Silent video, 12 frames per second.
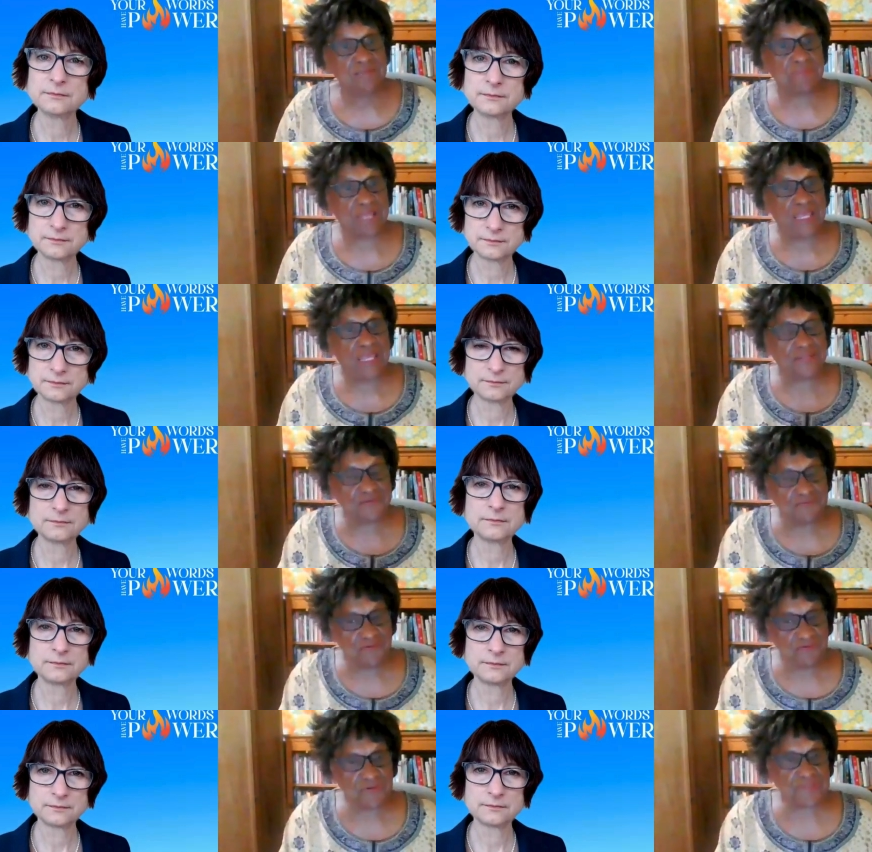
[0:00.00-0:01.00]
Speaker 1: but I had to
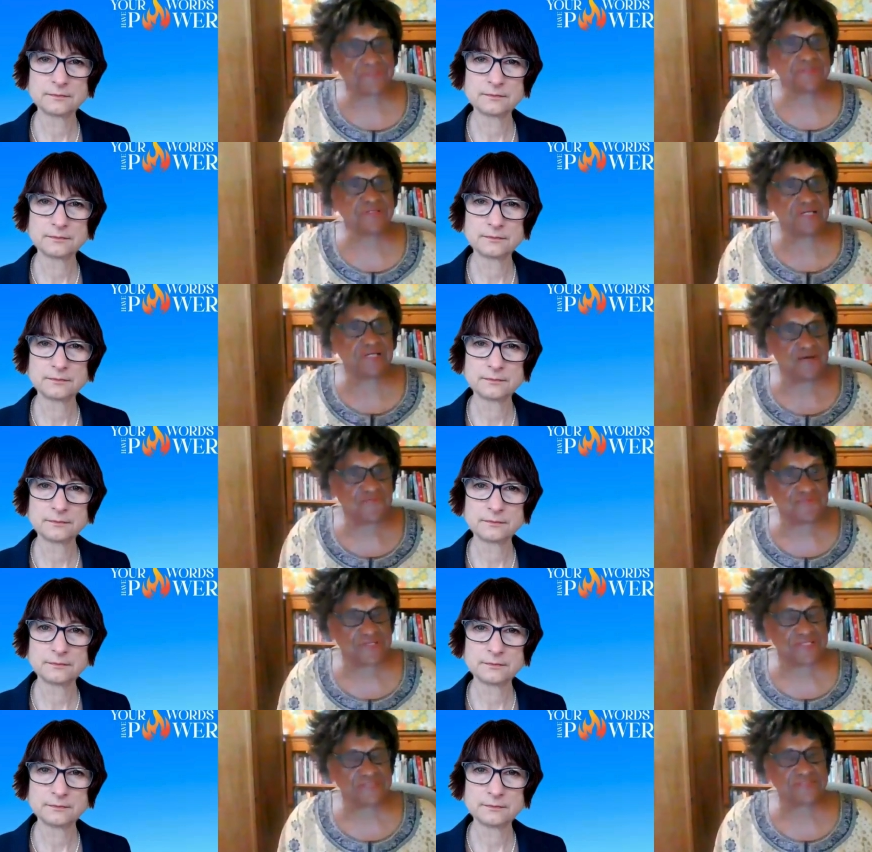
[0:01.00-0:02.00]
grow into the
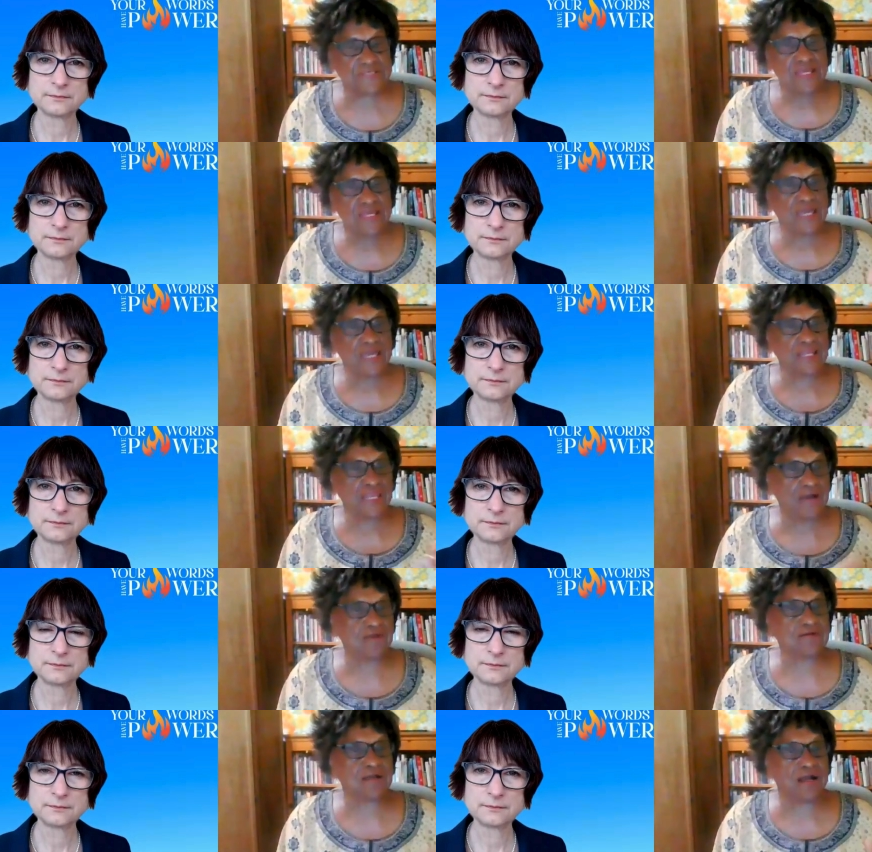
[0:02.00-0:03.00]
confidence and
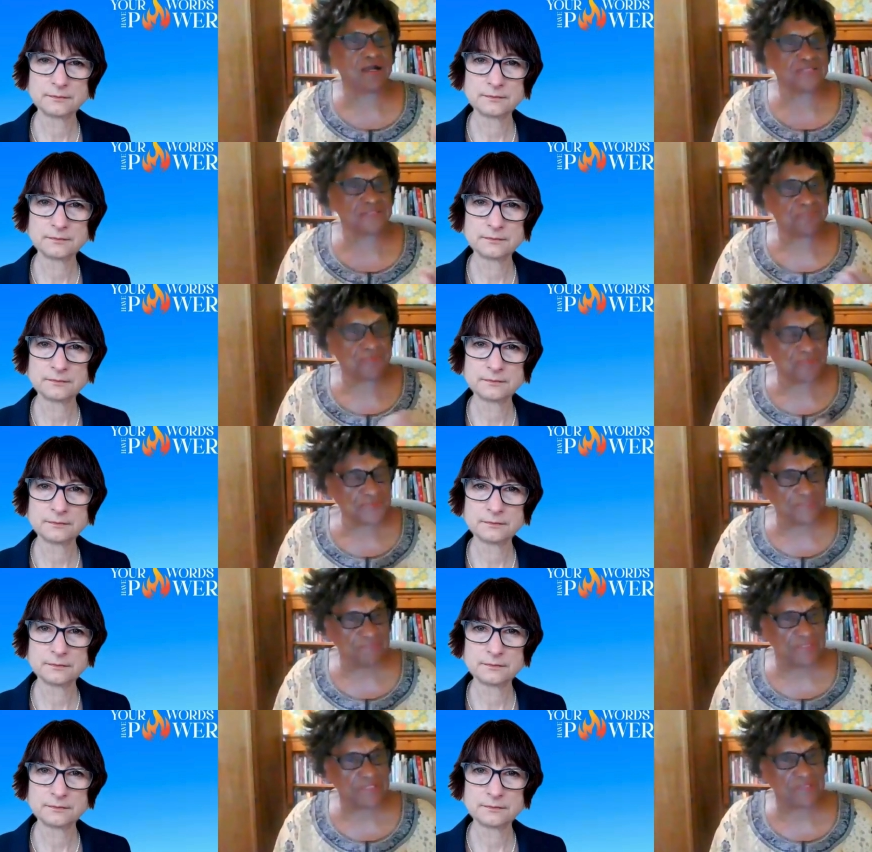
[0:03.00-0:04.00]
allow God to pour
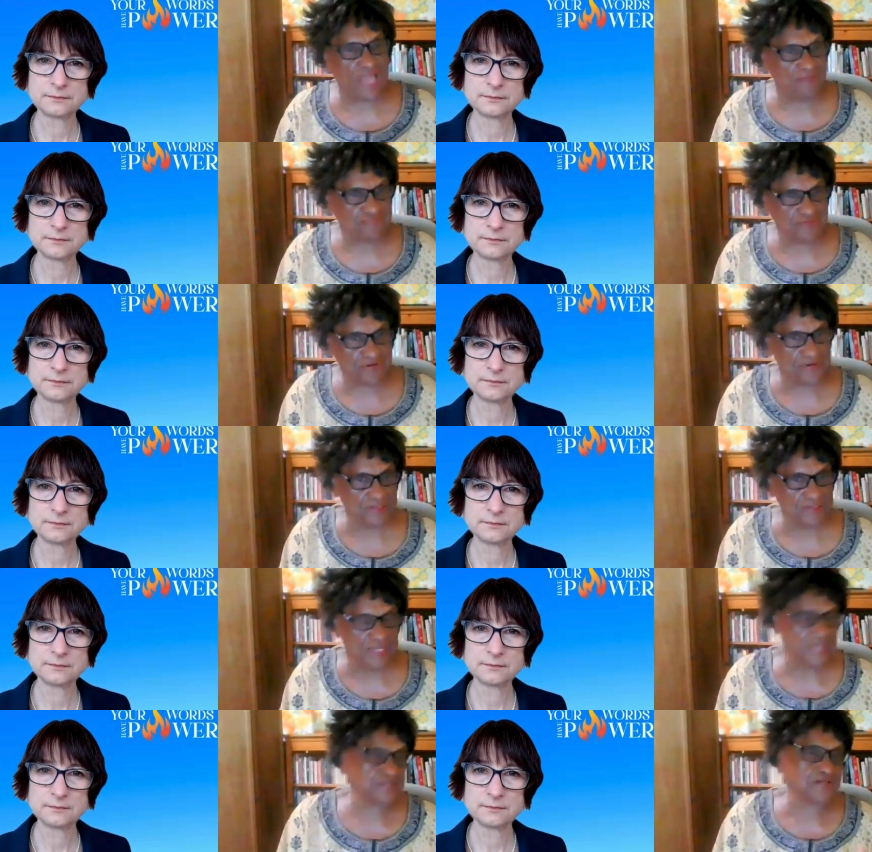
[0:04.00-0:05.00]
to me. I've heard
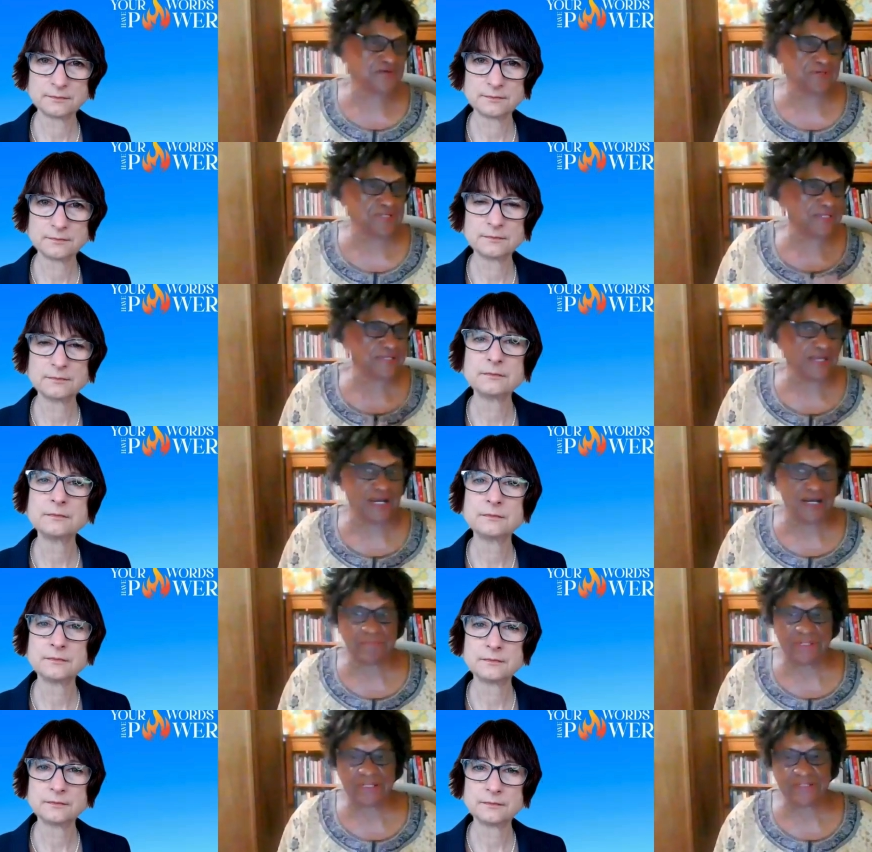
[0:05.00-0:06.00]
let go and let
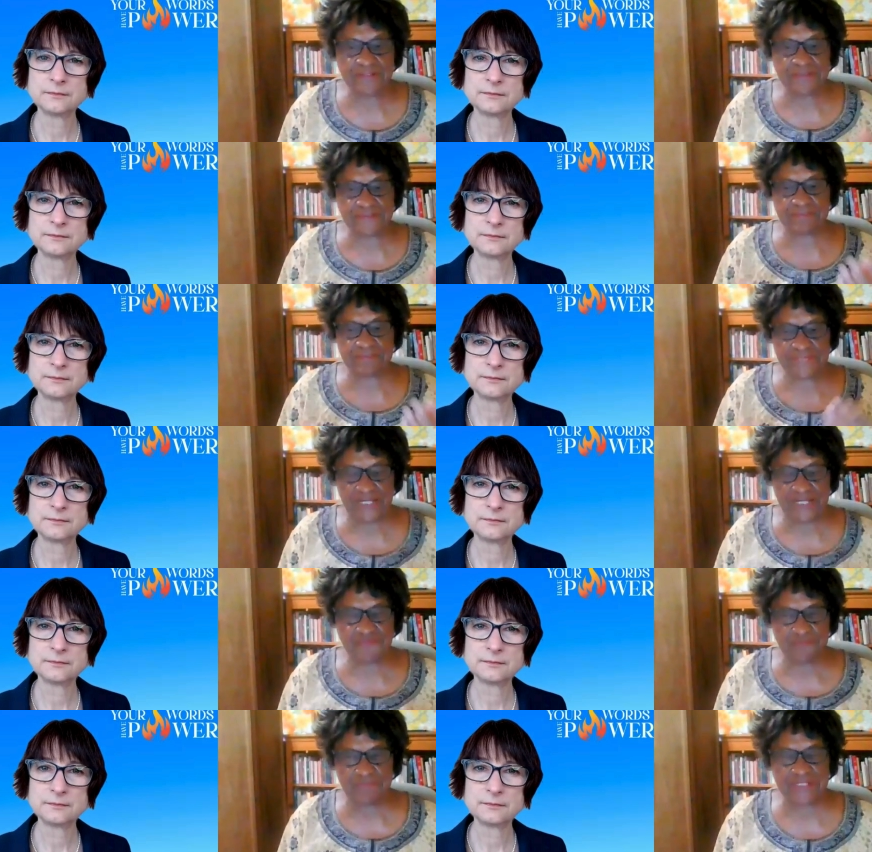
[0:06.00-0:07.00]
God, but it took some
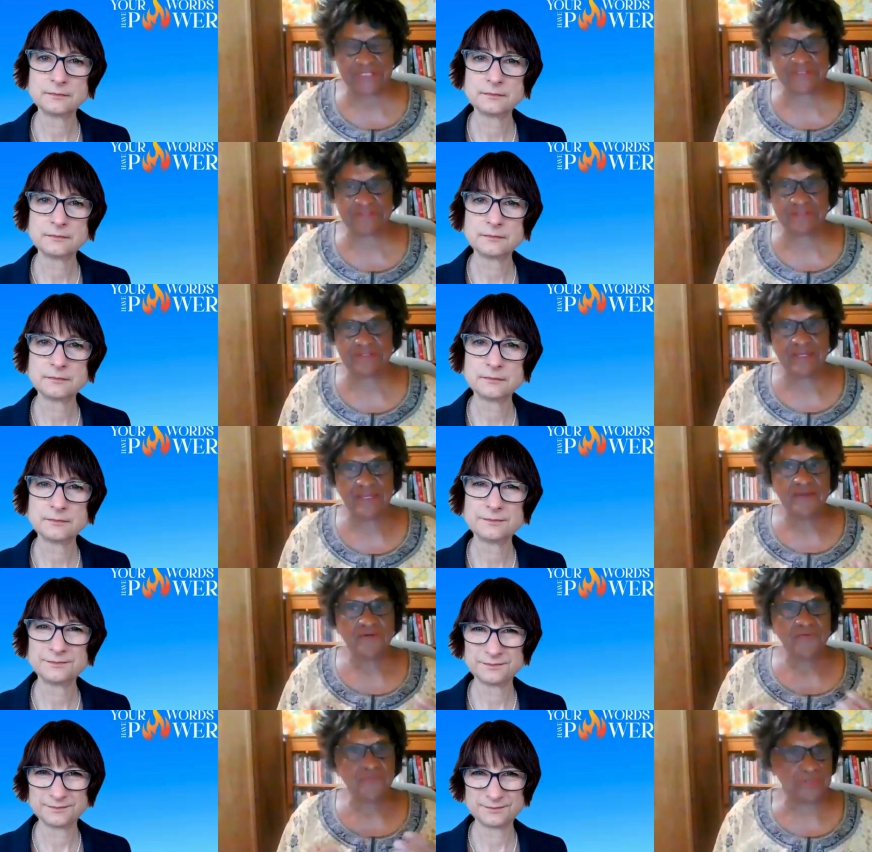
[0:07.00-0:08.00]
time for me to
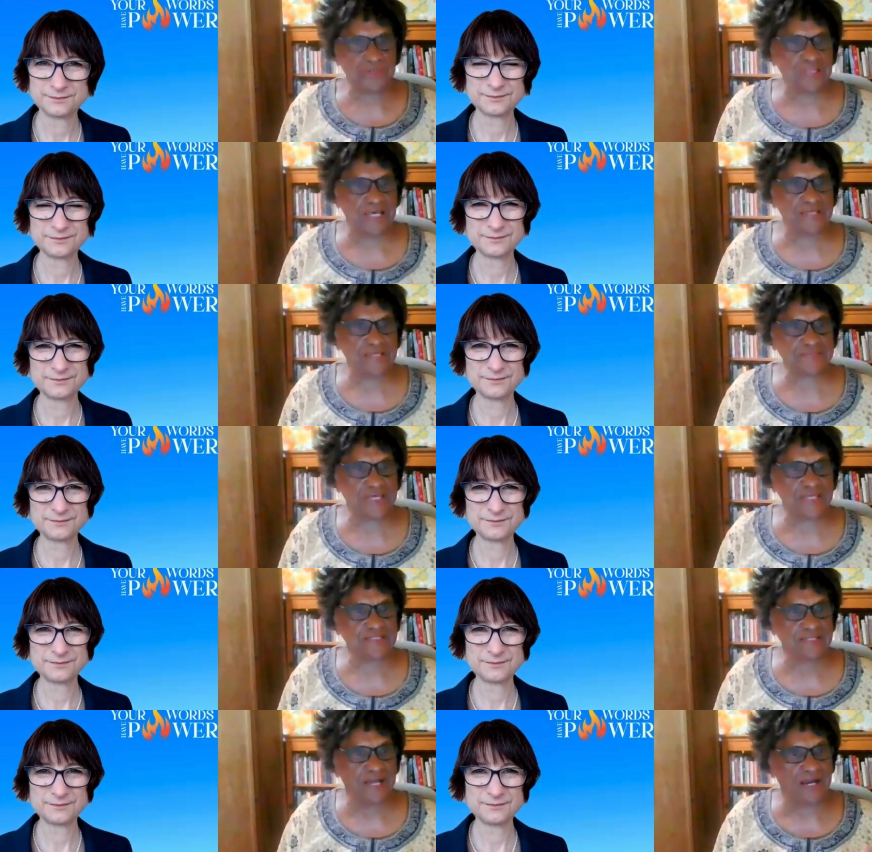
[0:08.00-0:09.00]
Realized
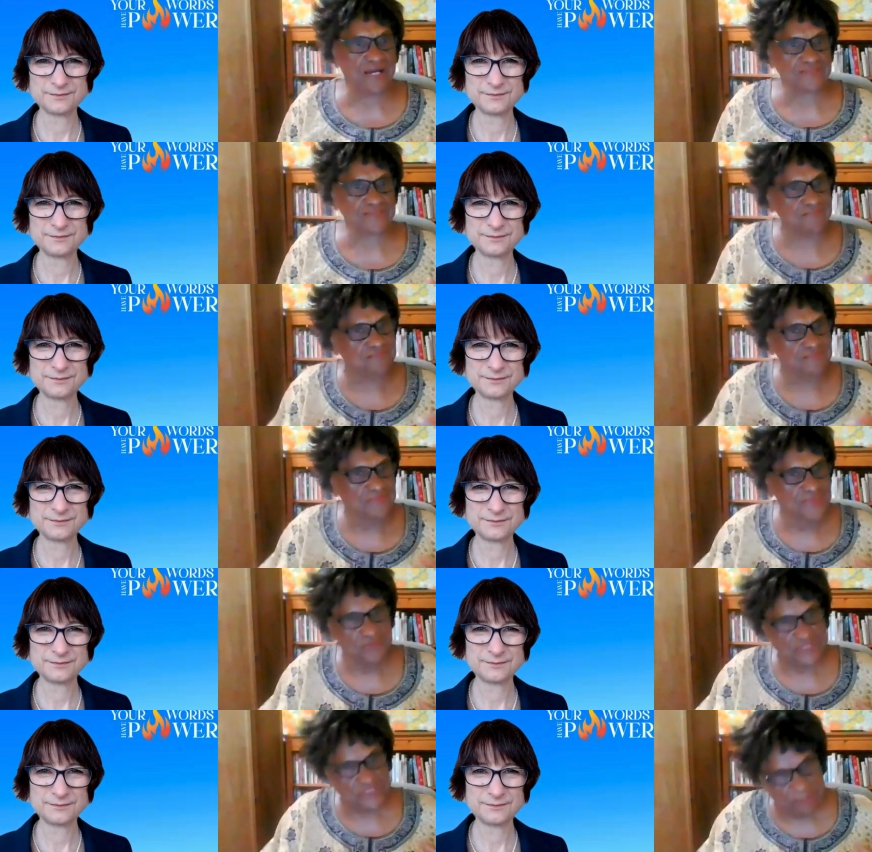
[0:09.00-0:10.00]
that God was